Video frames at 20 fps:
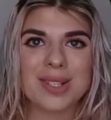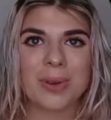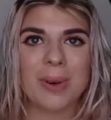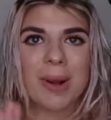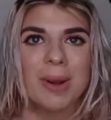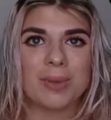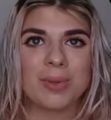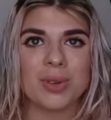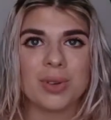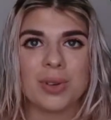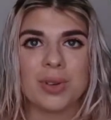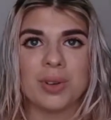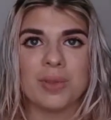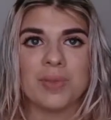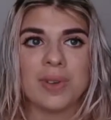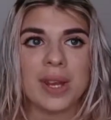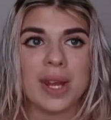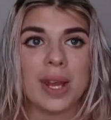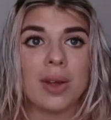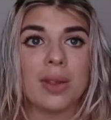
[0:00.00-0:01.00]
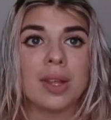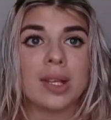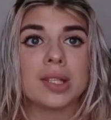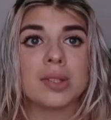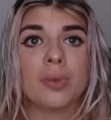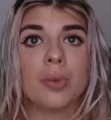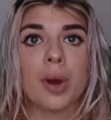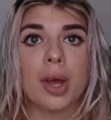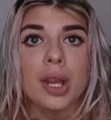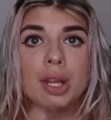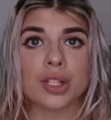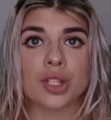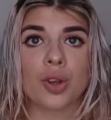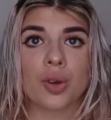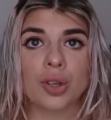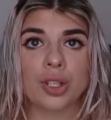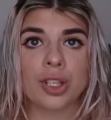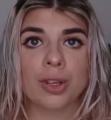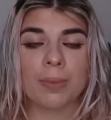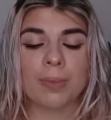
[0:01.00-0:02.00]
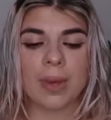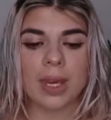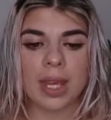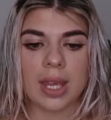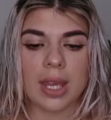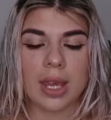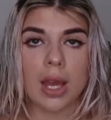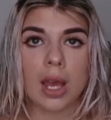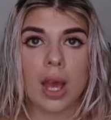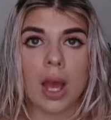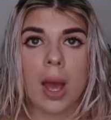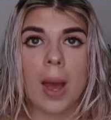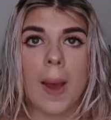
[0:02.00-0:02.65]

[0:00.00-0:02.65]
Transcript: guys welcome to a new video this one is going to be